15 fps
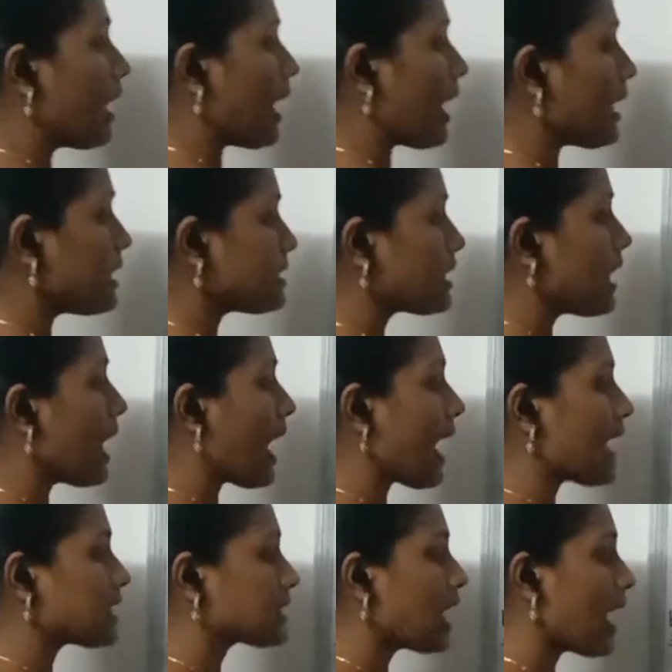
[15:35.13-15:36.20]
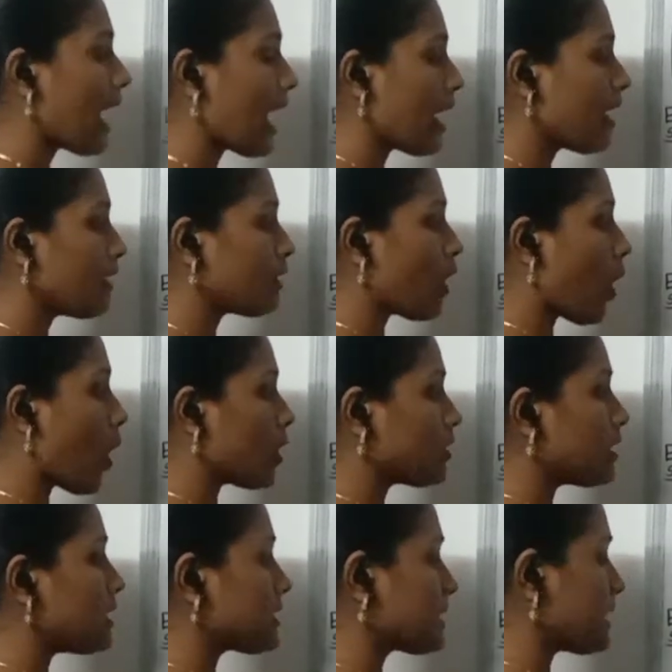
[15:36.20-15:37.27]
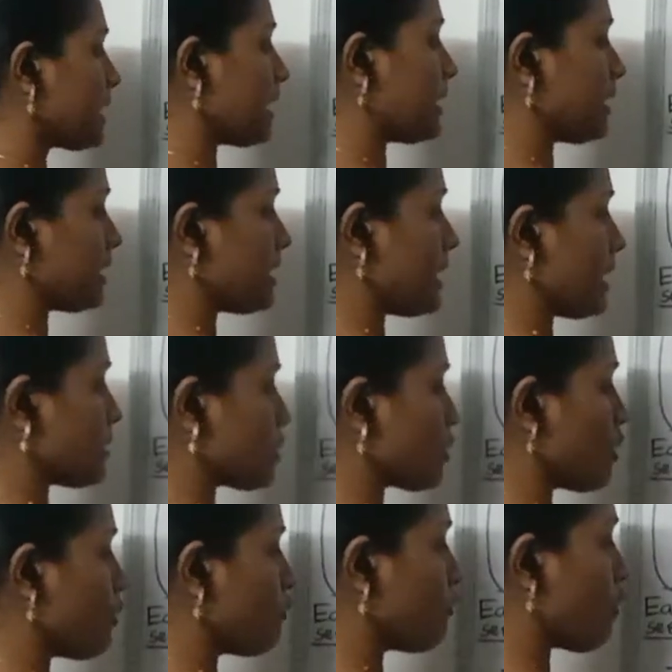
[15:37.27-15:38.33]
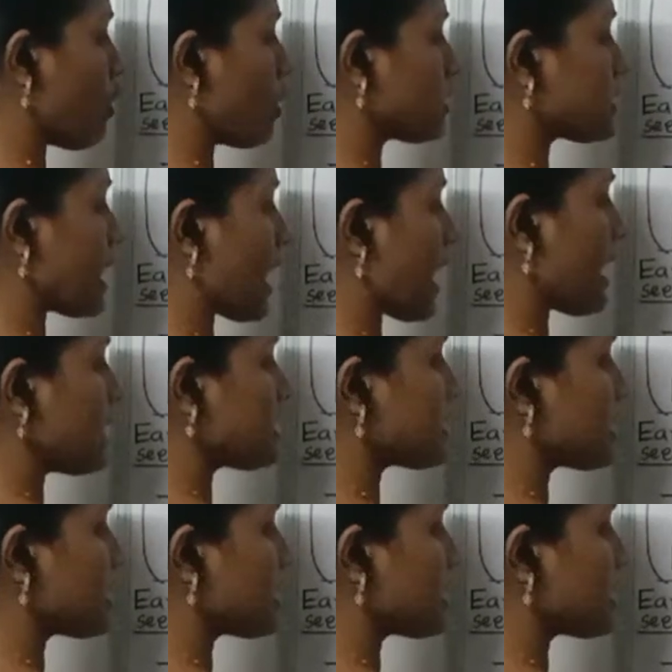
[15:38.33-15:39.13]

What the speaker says: and has hair on skin. Yes, fox has